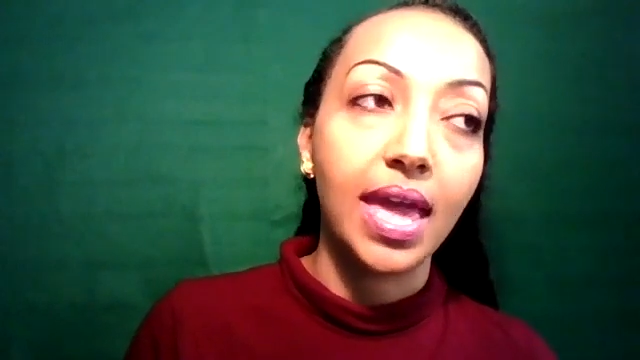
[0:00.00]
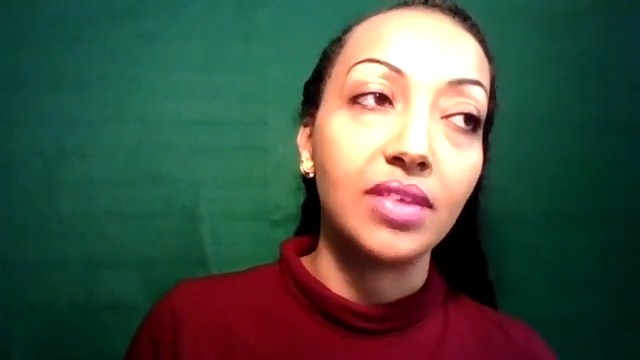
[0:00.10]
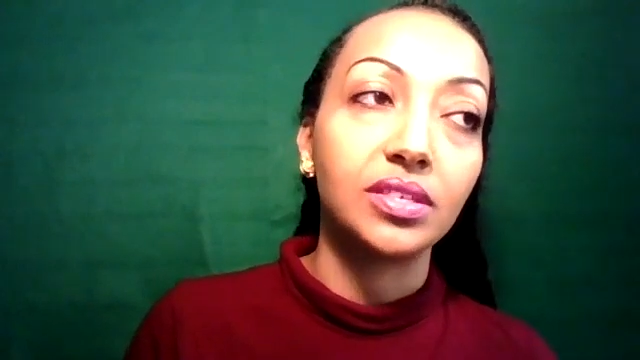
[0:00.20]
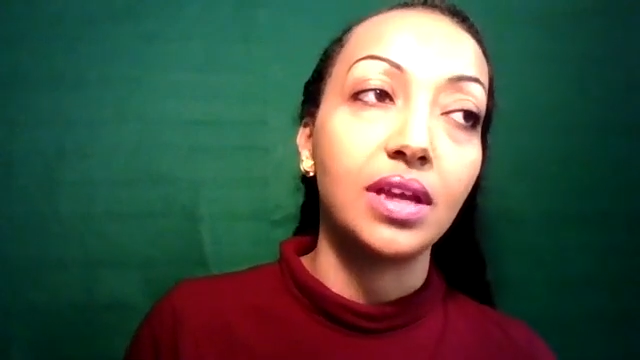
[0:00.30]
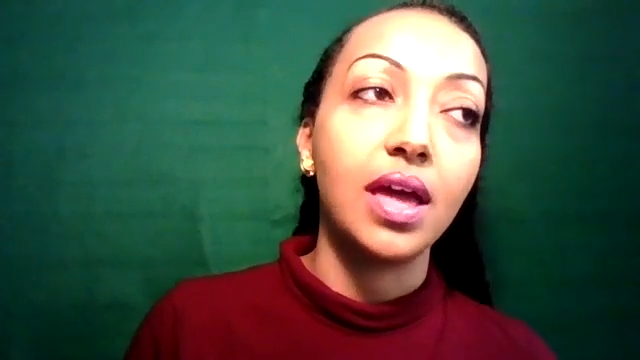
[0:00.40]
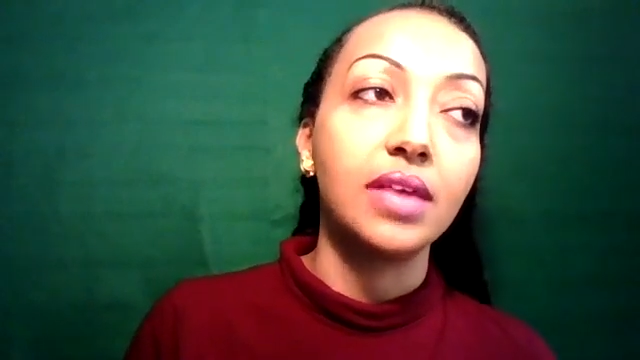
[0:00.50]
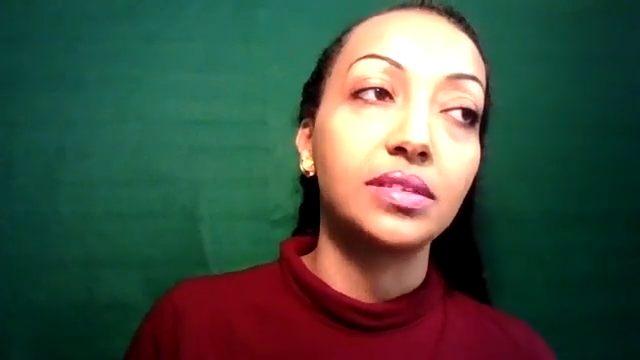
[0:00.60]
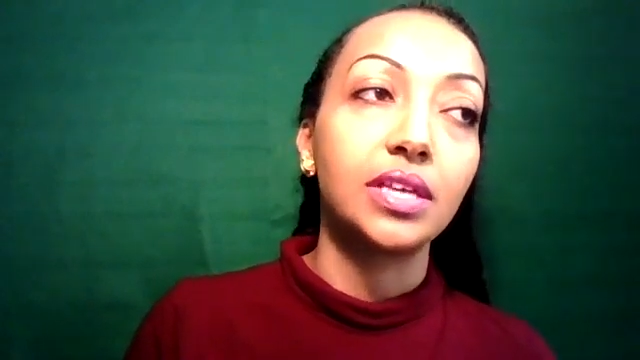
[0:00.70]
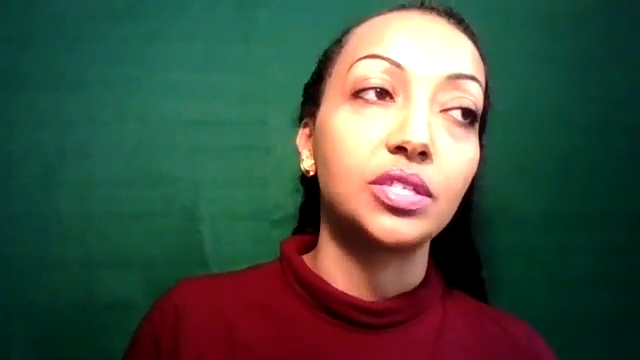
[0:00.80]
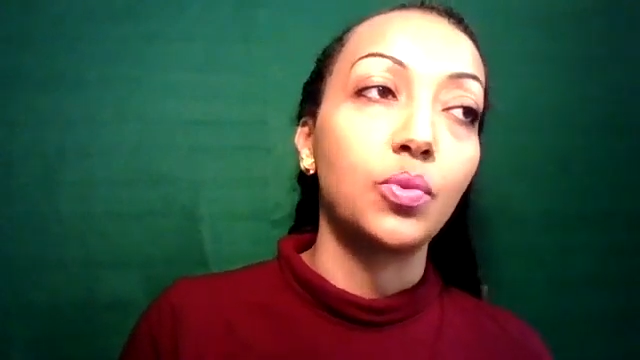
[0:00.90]
as
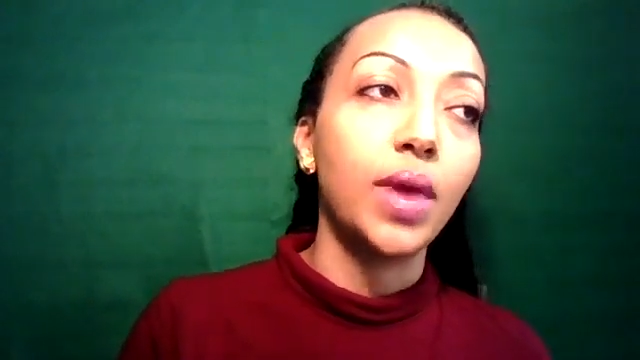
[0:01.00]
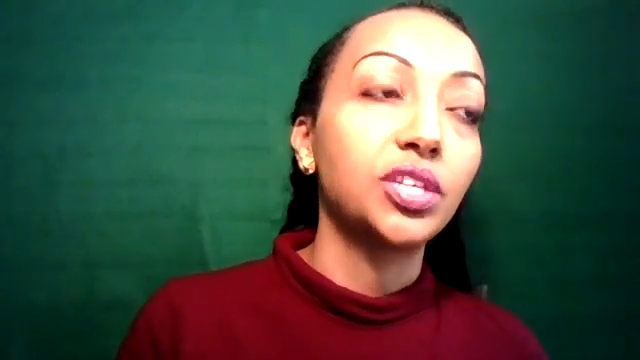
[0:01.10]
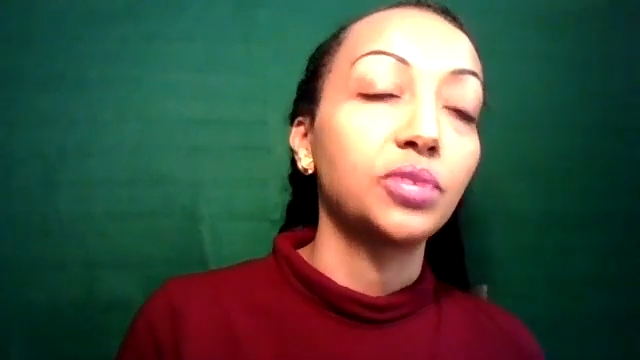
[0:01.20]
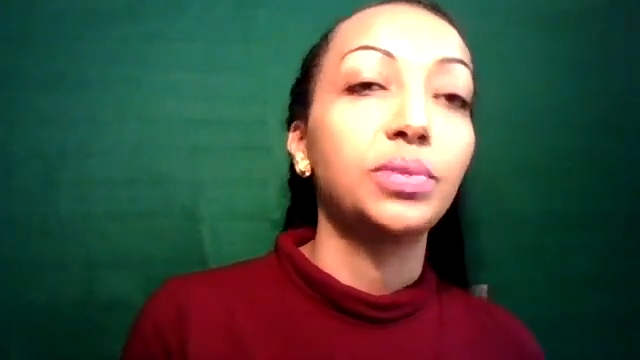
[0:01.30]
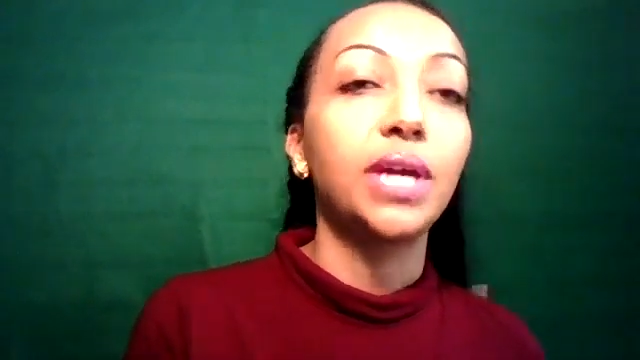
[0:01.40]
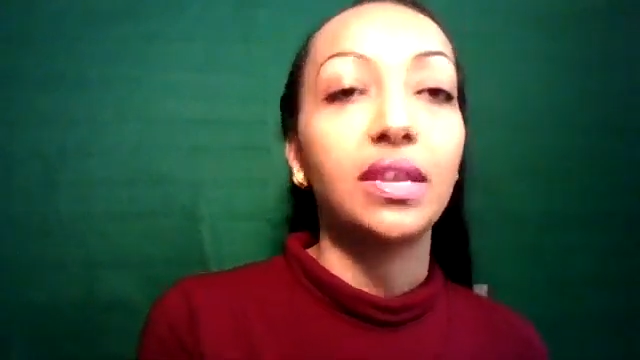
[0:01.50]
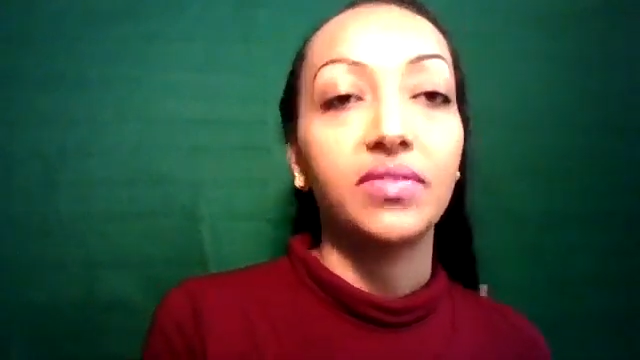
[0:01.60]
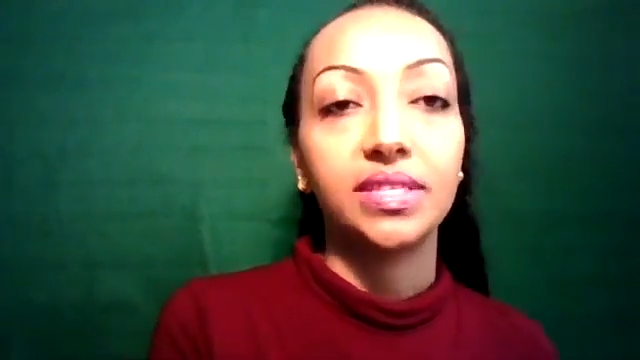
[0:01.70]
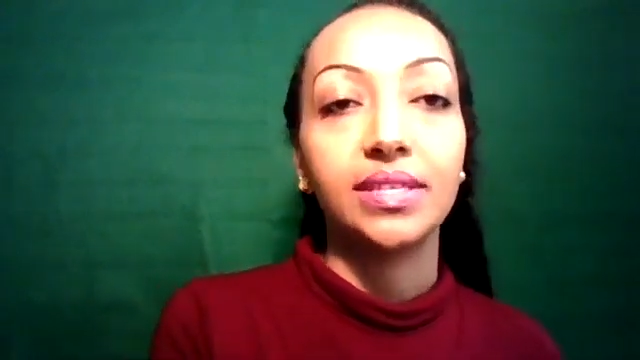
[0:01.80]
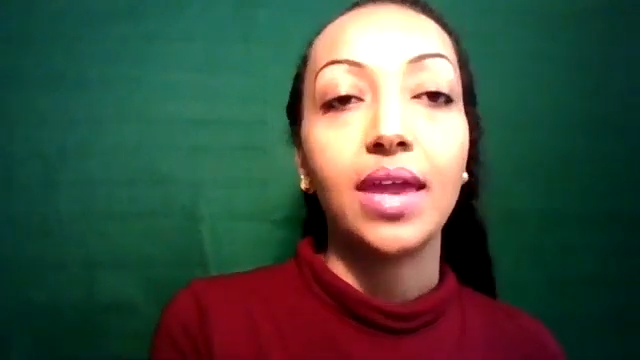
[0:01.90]
a way to be kind of
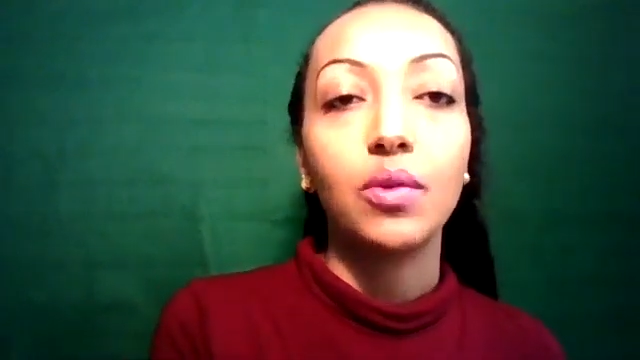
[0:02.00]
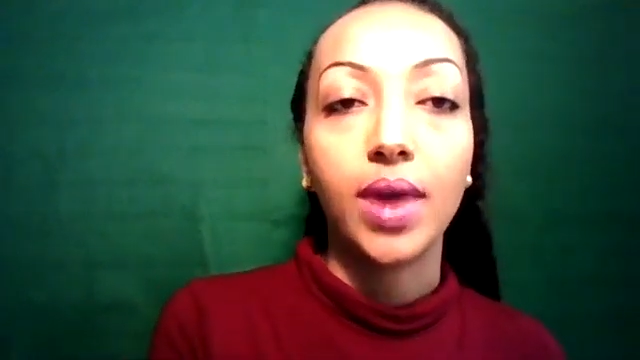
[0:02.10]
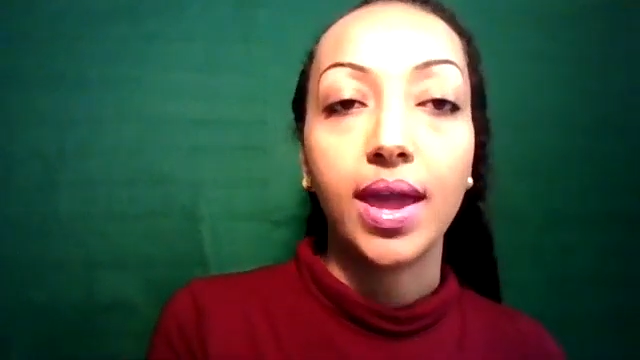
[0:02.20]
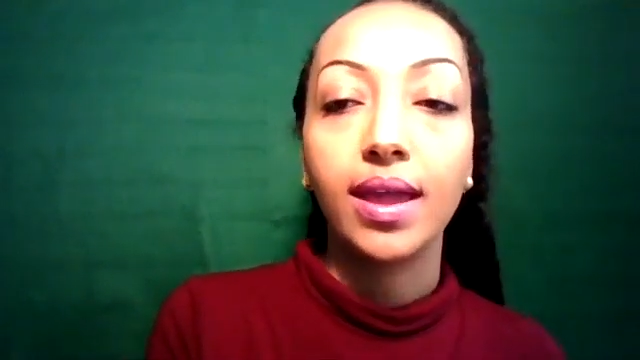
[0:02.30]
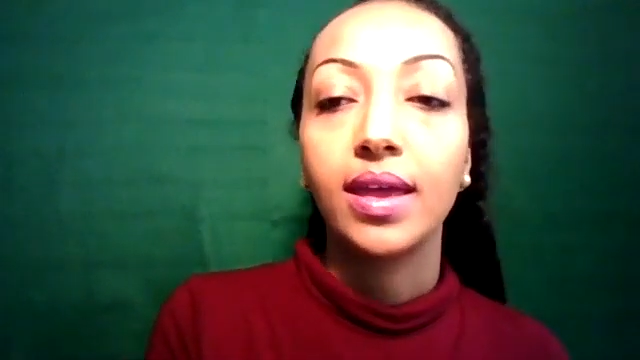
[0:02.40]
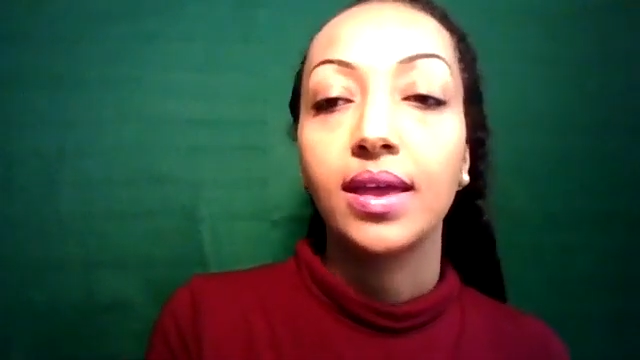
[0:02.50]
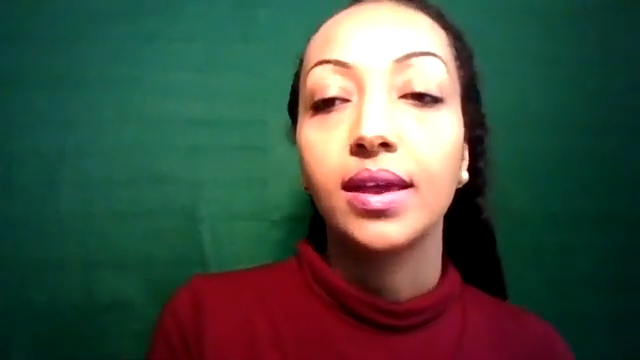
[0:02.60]
this gateway